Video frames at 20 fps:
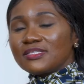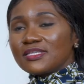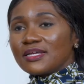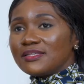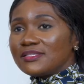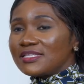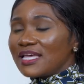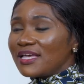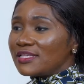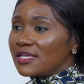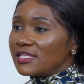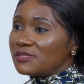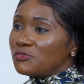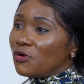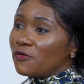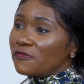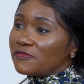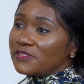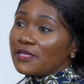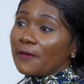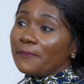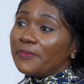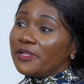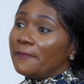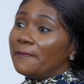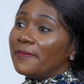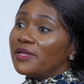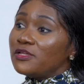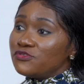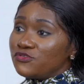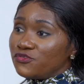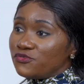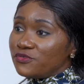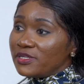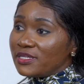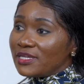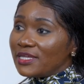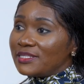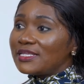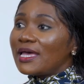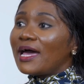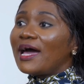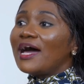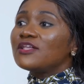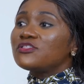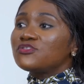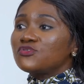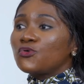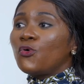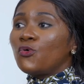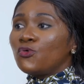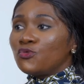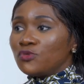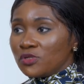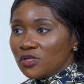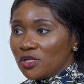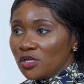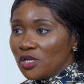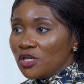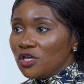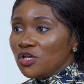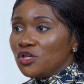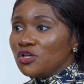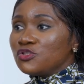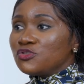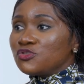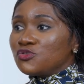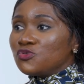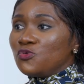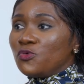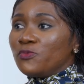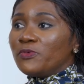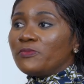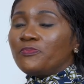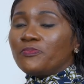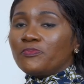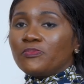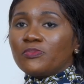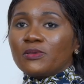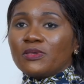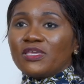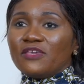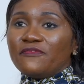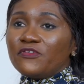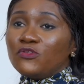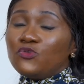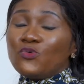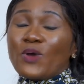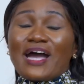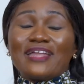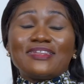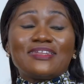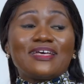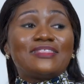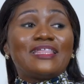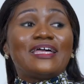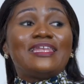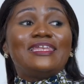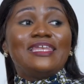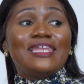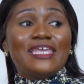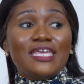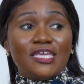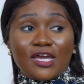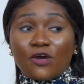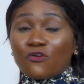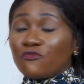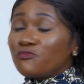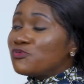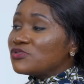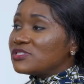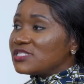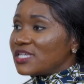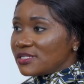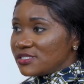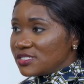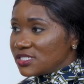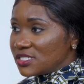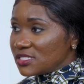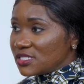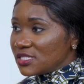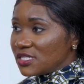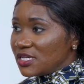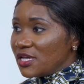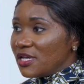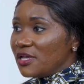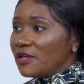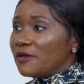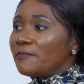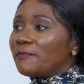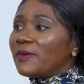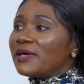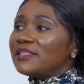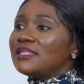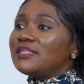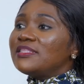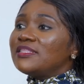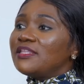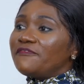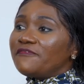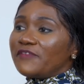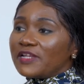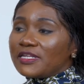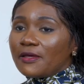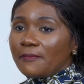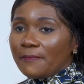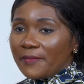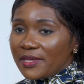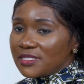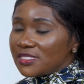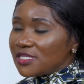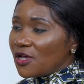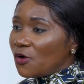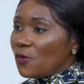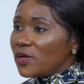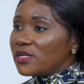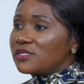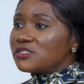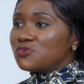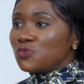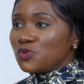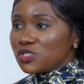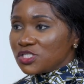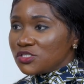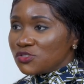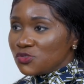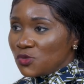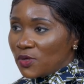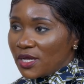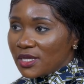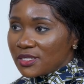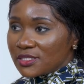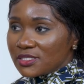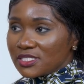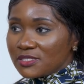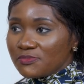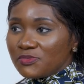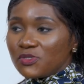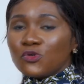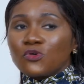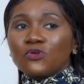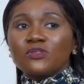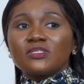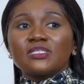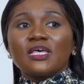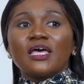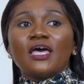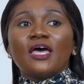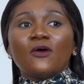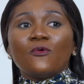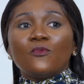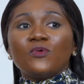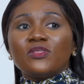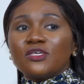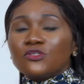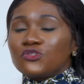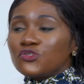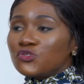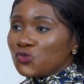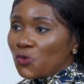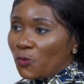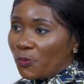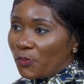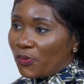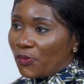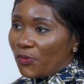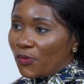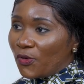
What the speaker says: sanitizer is more supplementary. It adds on to giving you another layer of protection. But then the fundamental one is washing your hands, because with the soap